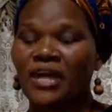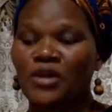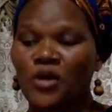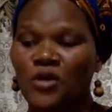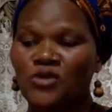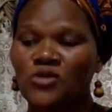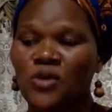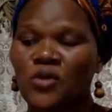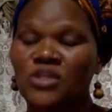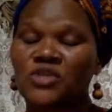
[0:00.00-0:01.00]
and
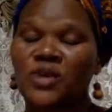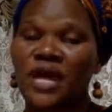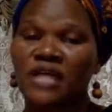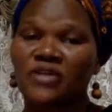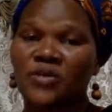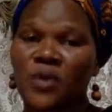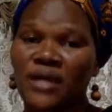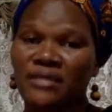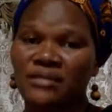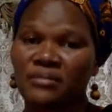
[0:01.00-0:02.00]
also wish to add on
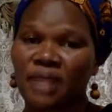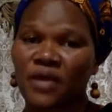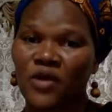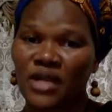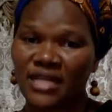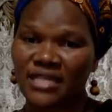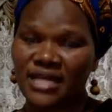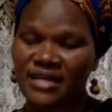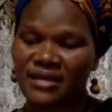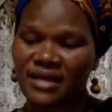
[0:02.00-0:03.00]
what my
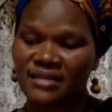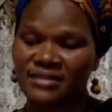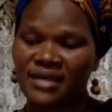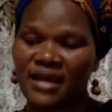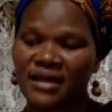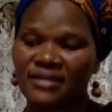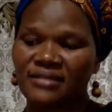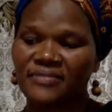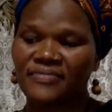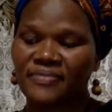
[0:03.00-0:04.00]
colleague has
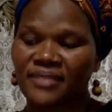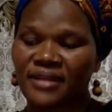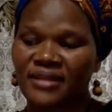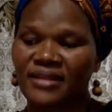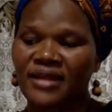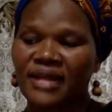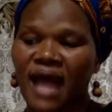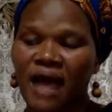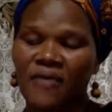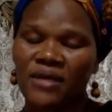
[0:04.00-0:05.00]
said,
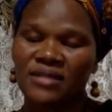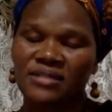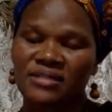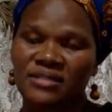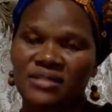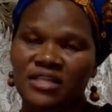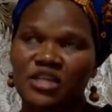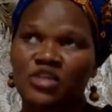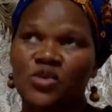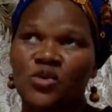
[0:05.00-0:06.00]
that ours
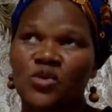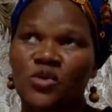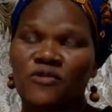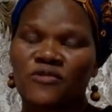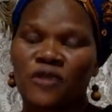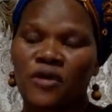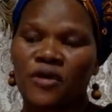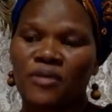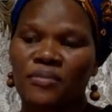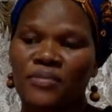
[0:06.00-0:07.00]
is to look
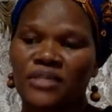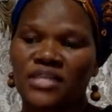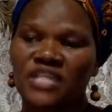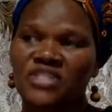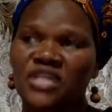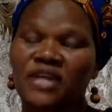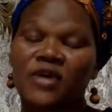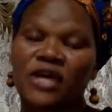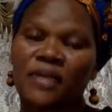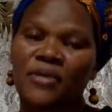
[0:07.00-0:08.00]
for
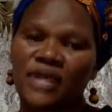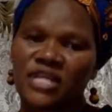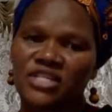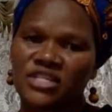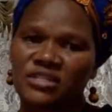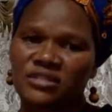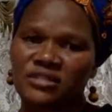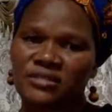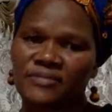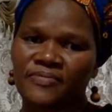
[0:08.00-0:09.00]
potential
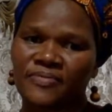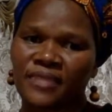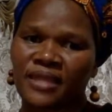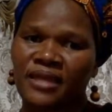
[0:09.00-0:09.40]
collaborations,